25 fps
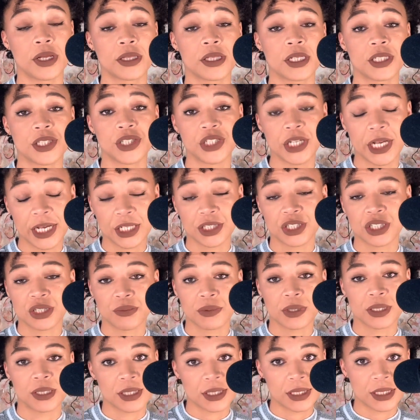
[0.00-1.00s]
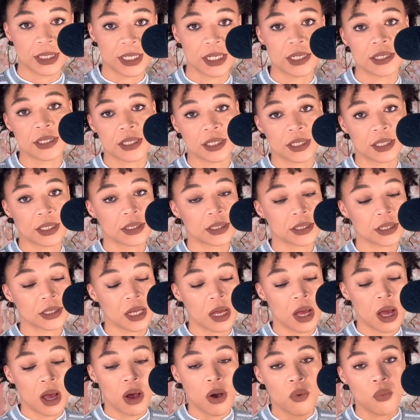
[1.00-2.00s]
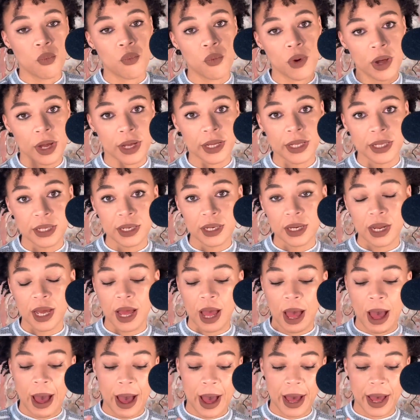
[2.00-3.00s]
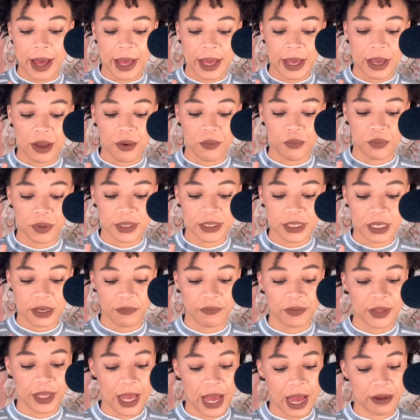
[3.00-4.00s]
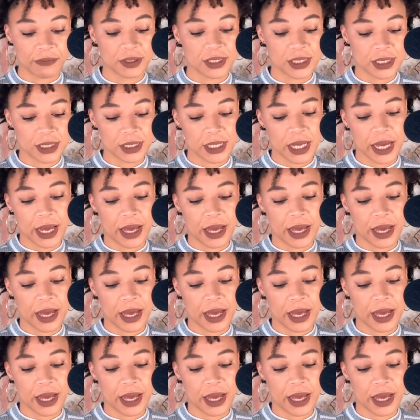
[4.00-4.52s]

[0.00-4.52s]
with changing with the seasons. One, I would definitely have to